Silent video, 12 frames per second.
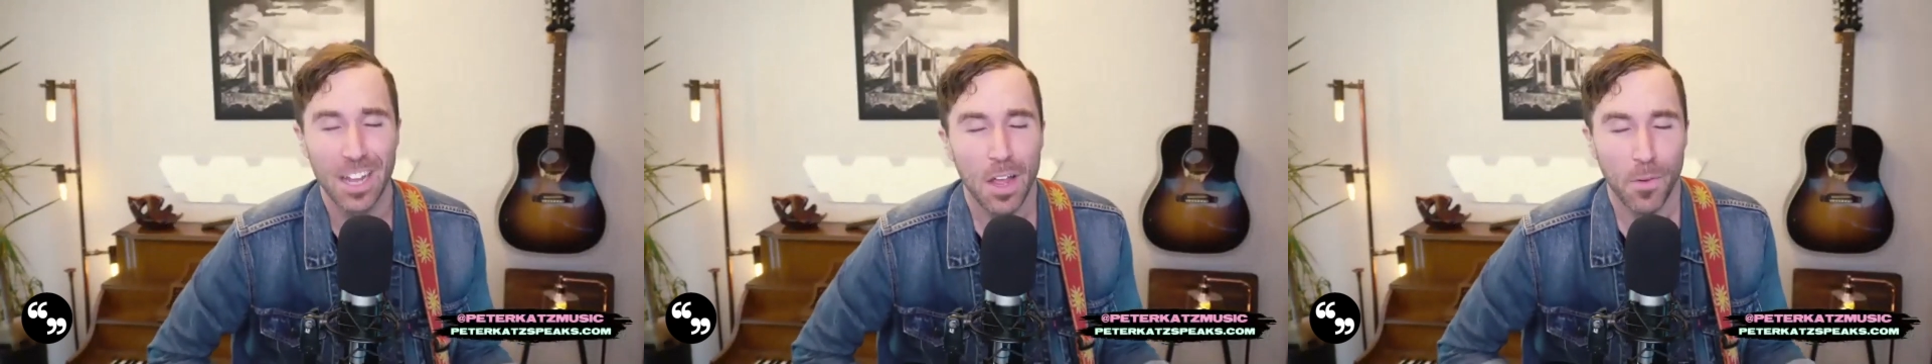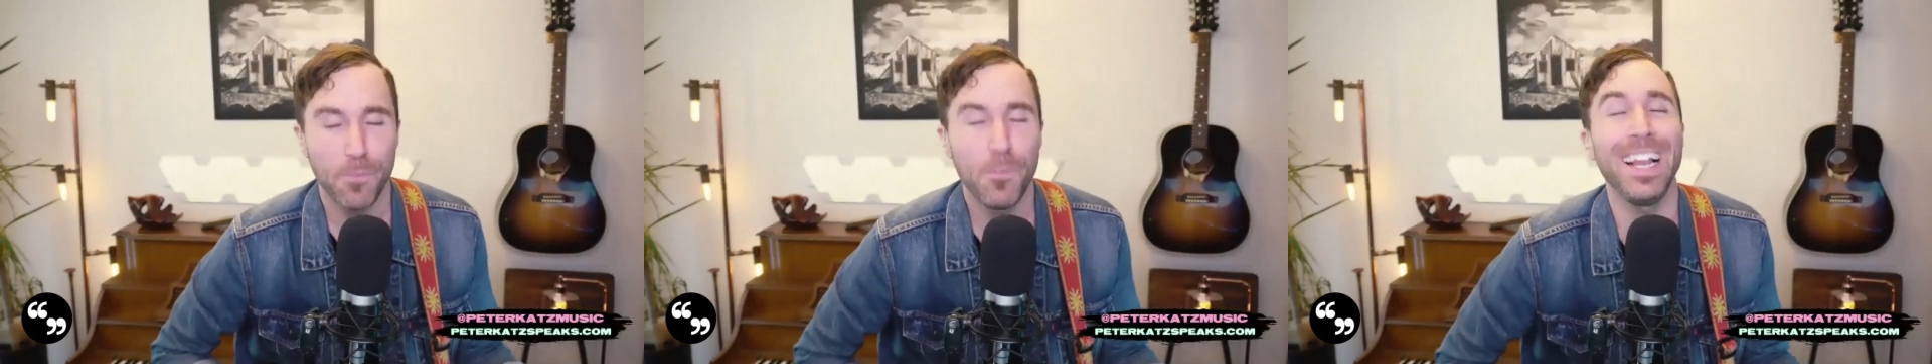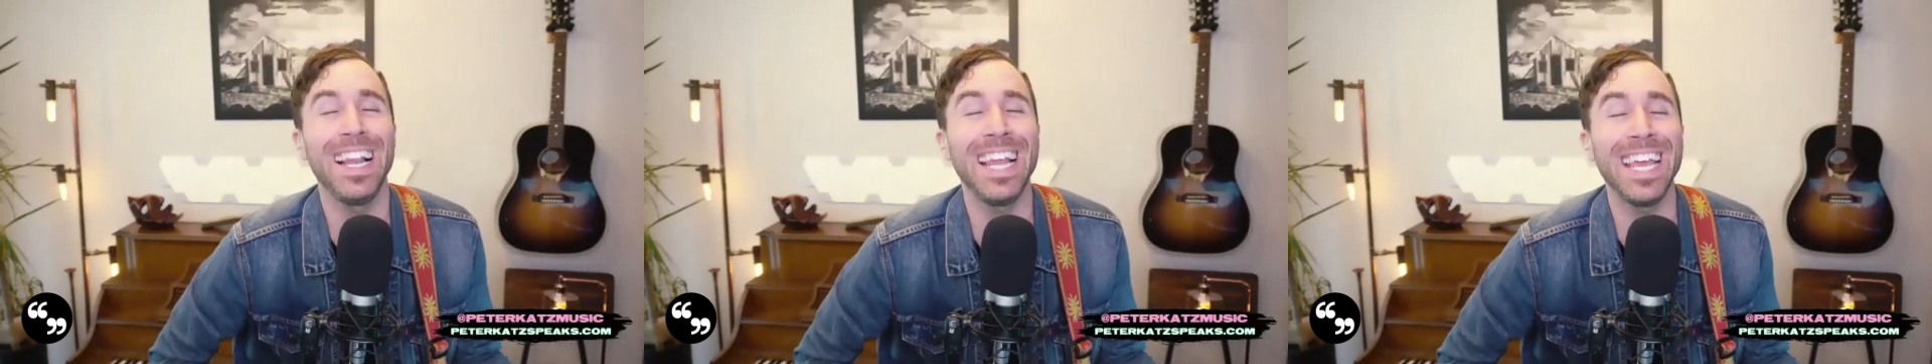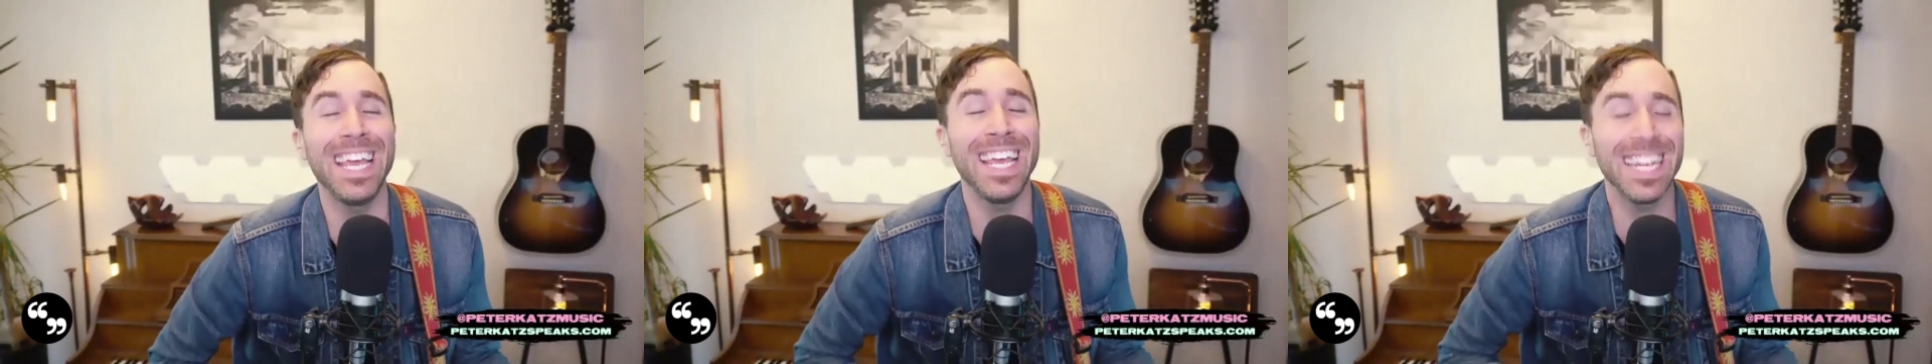and
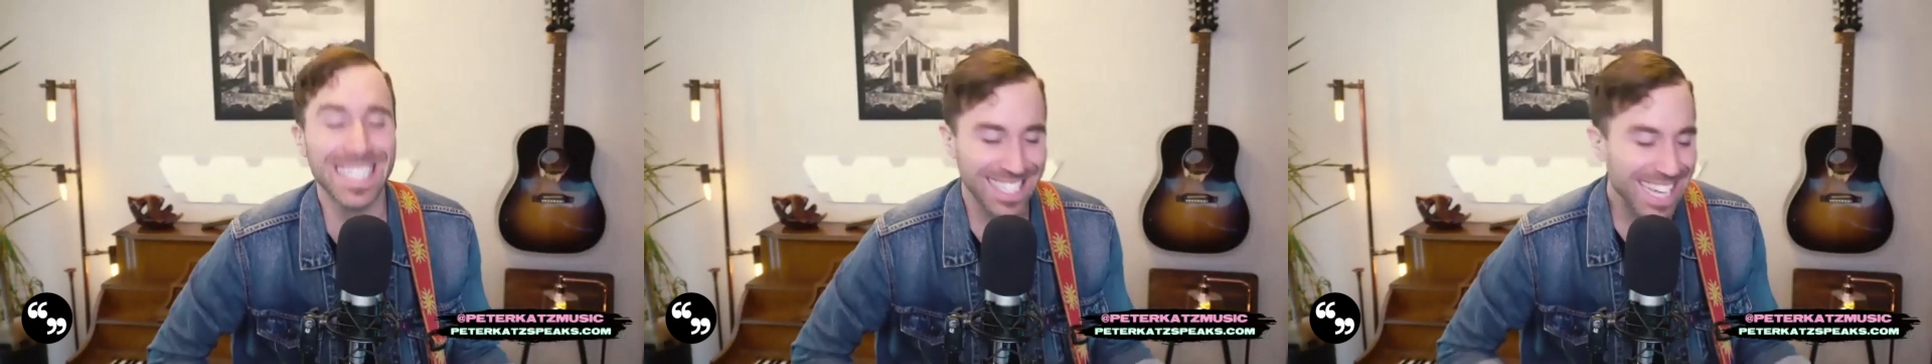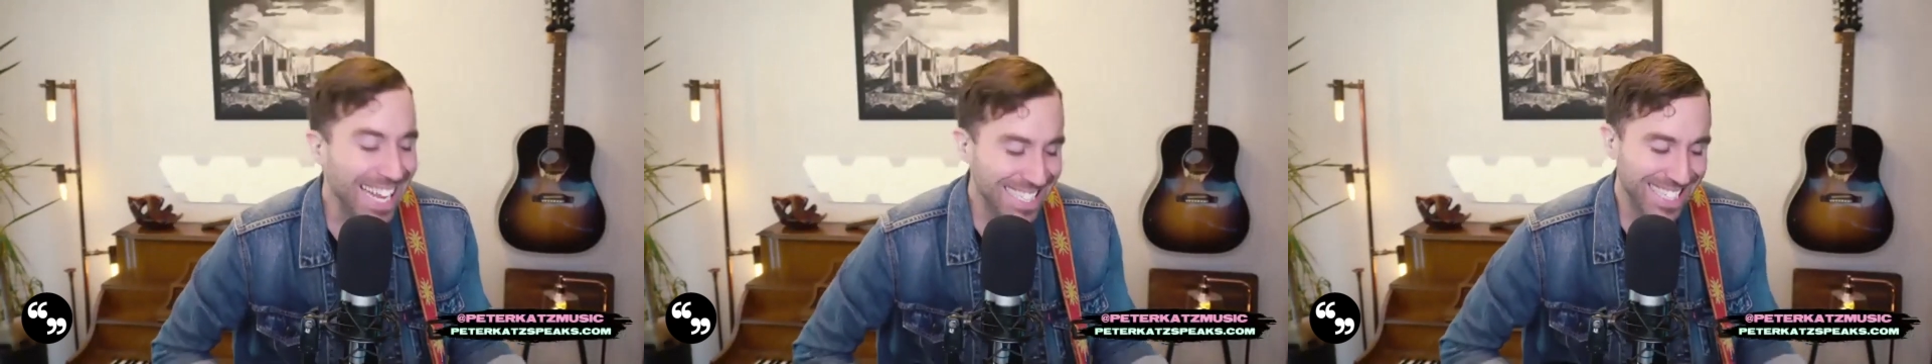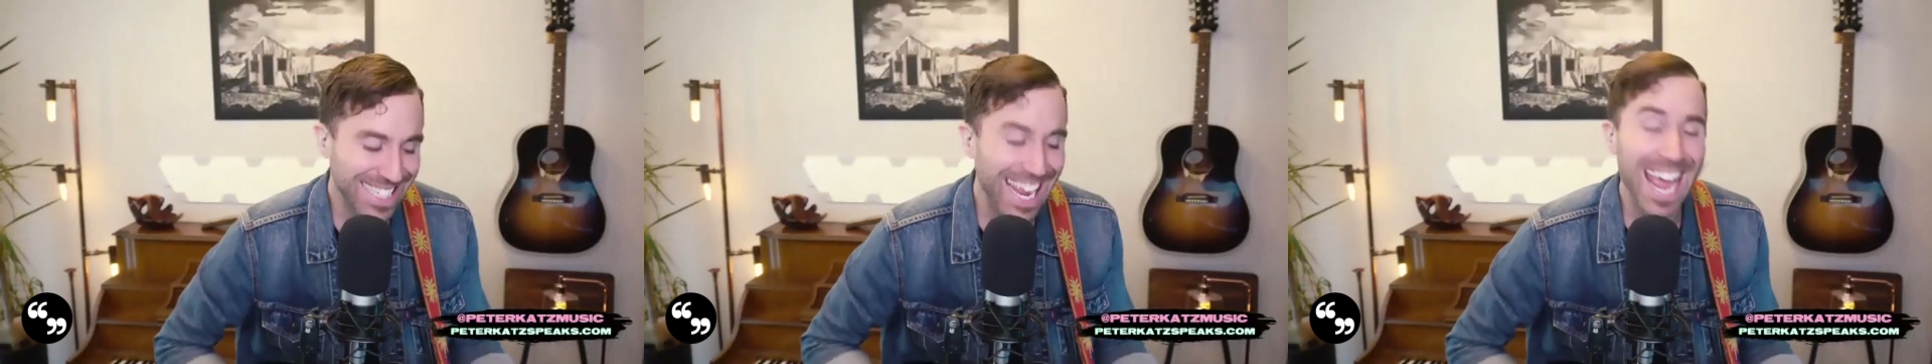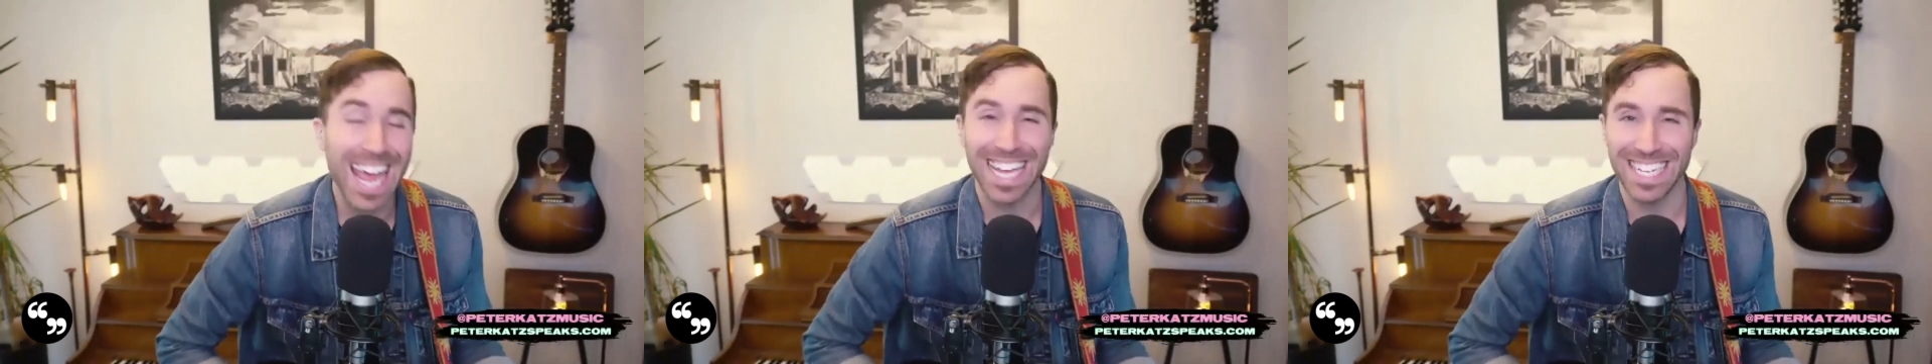really it's not
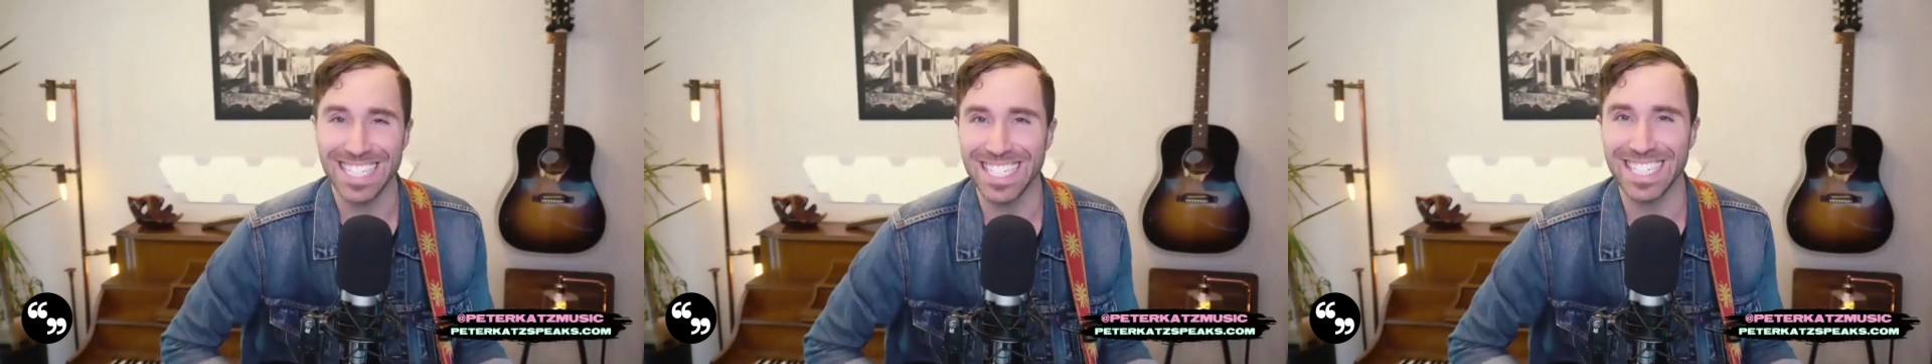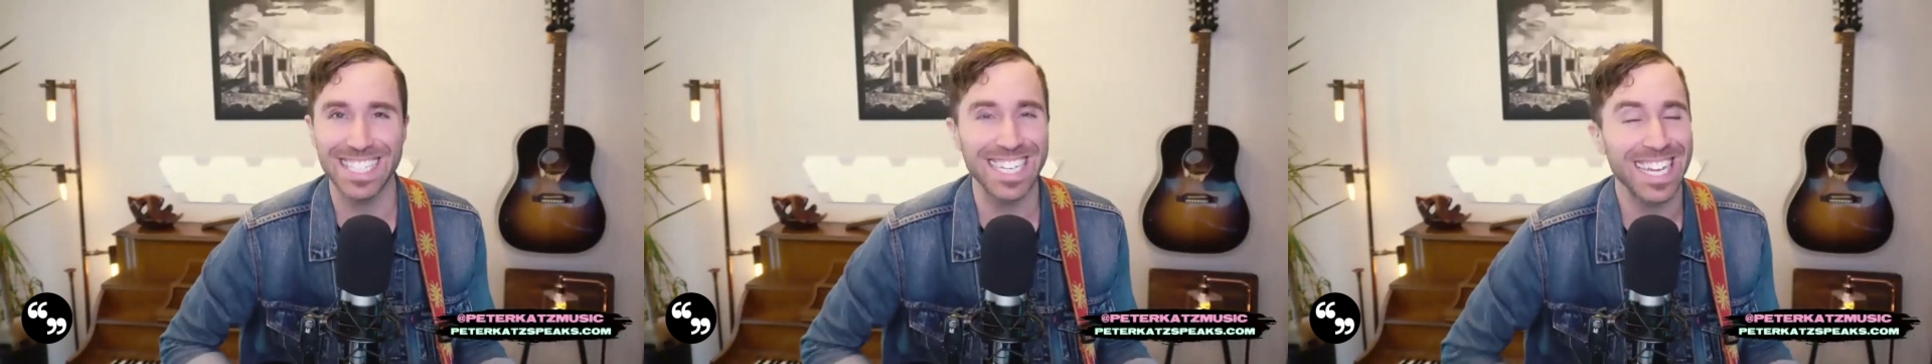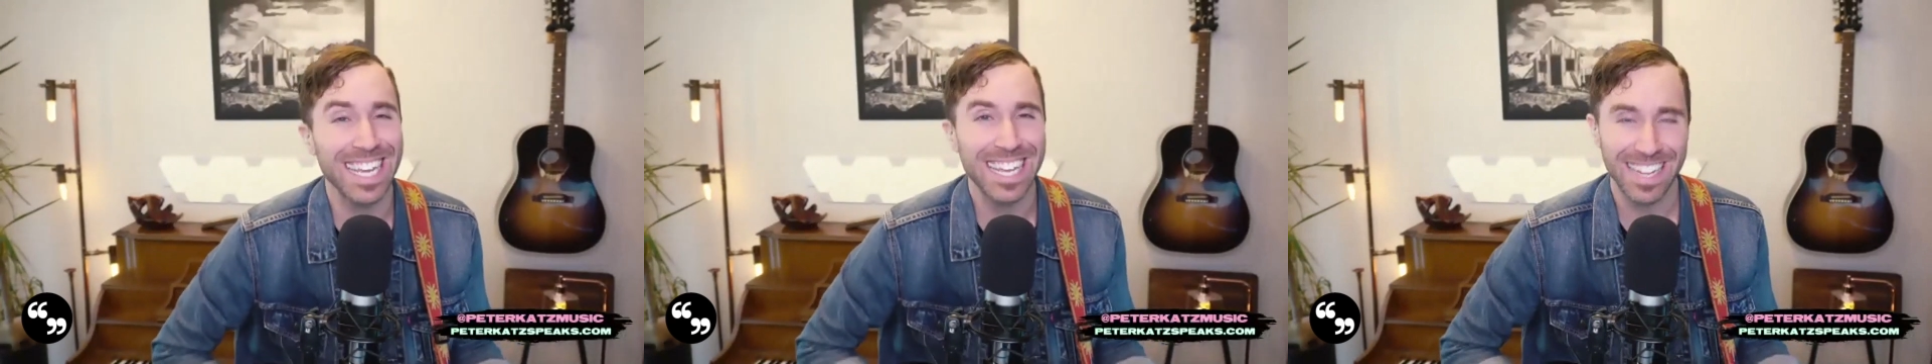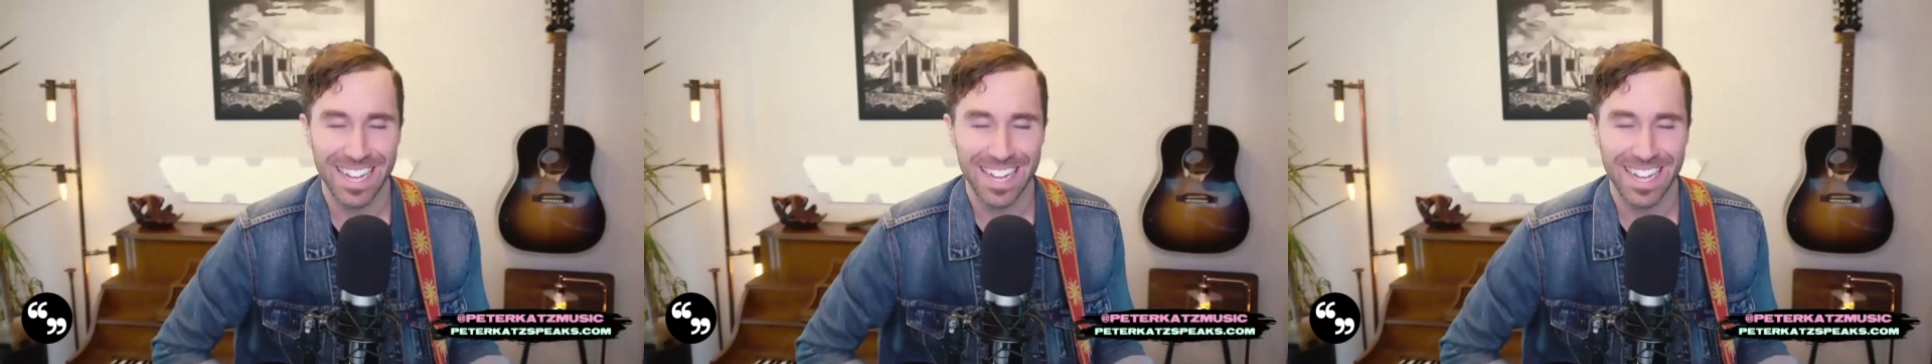sad, you see,